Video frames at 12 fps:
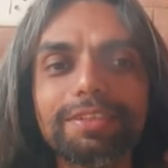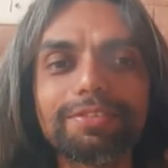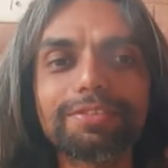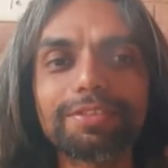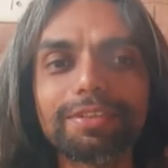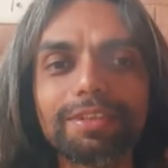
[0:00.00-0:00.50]

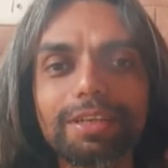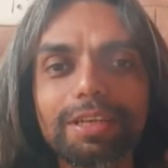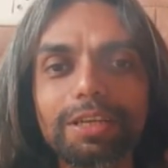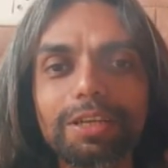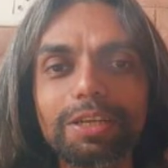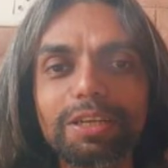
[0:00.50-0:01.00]
upon this
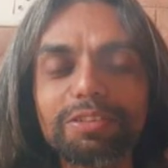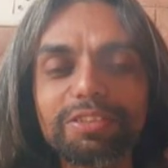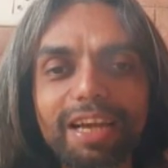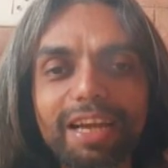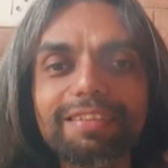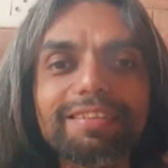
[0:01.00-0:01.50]

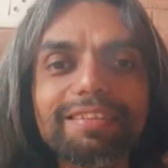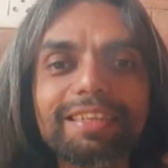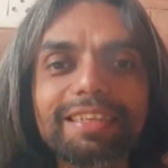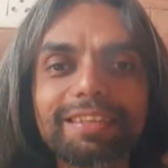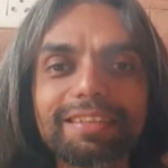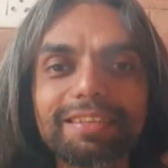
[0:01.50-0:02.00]
to
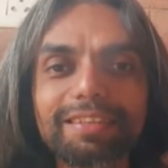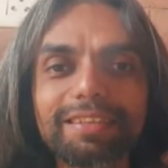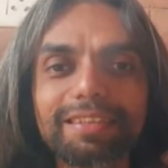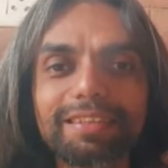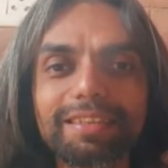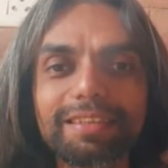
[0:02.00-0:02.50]
start seeing